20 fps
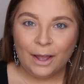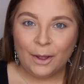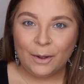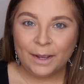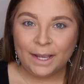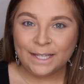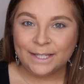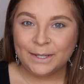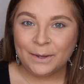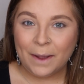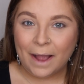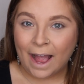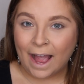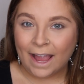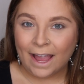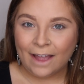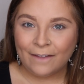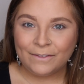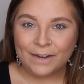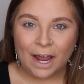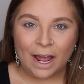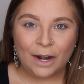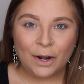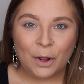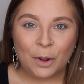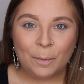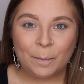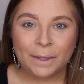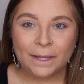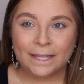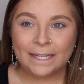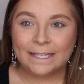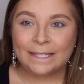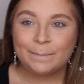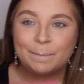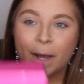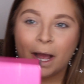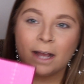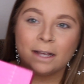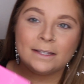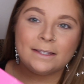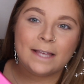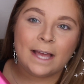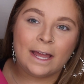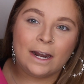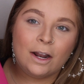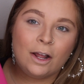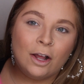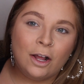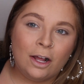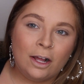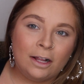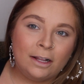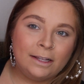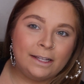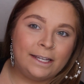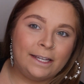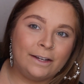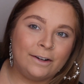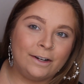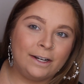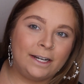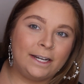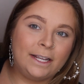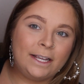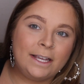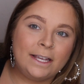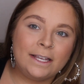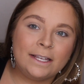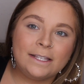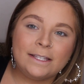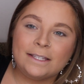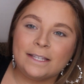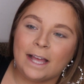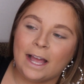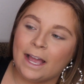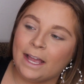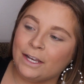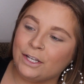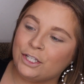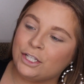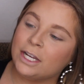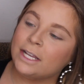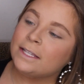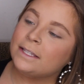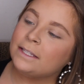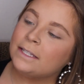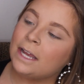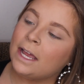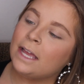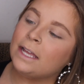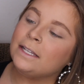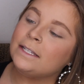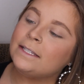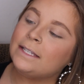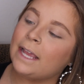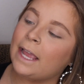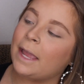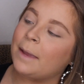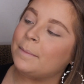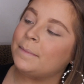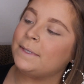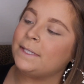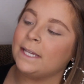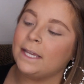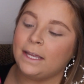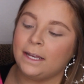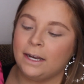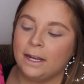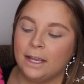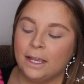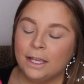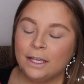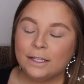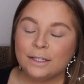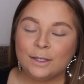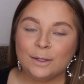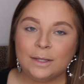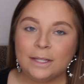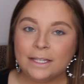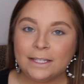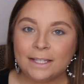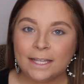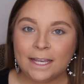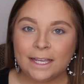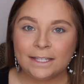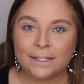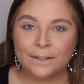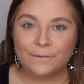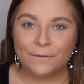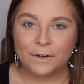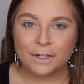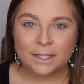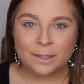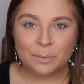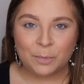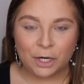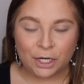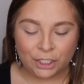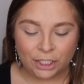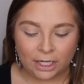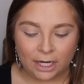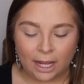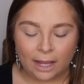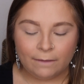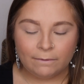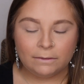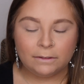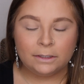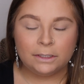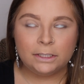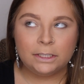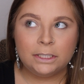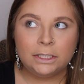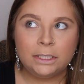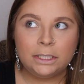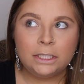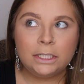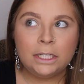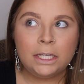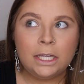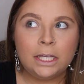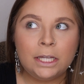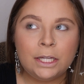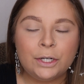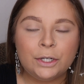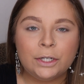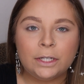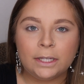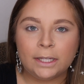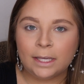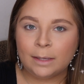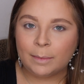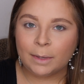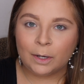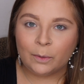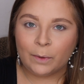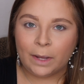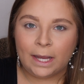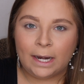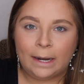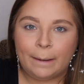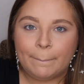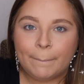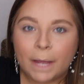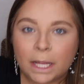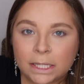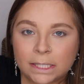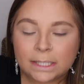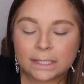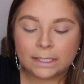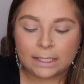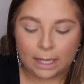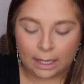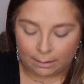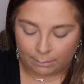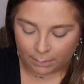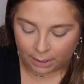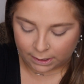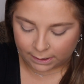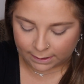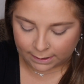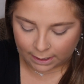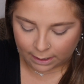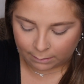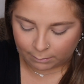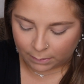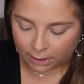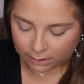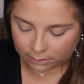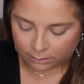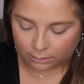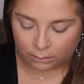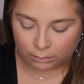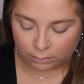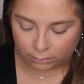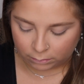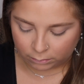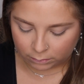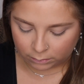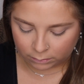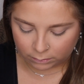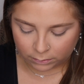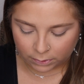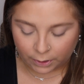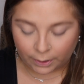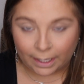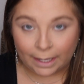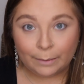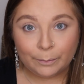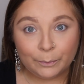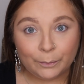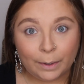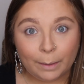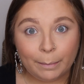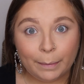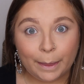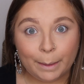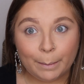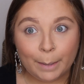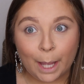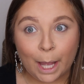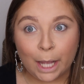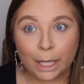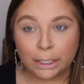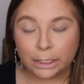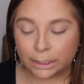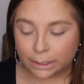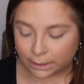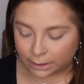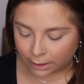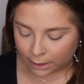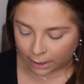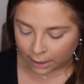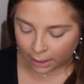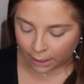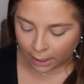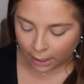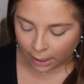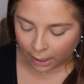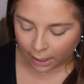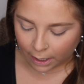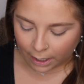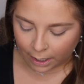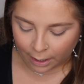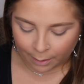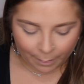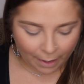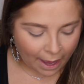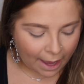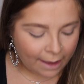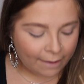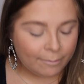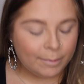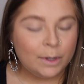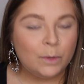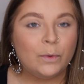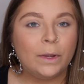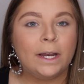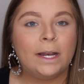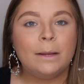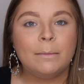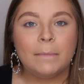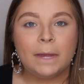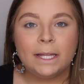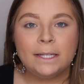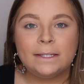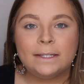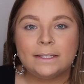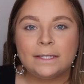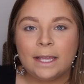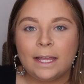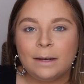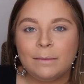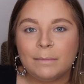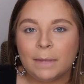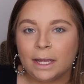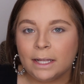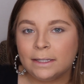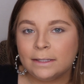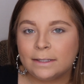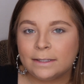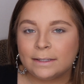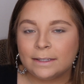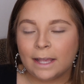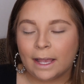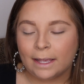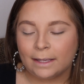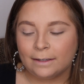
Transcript: Okay, so I have not opened this box at all. Here it is. I just untaped it. So this is a first impression. I've literally been waiting months and months and months. Oh, okay, rip the box. I have been waiting months and months.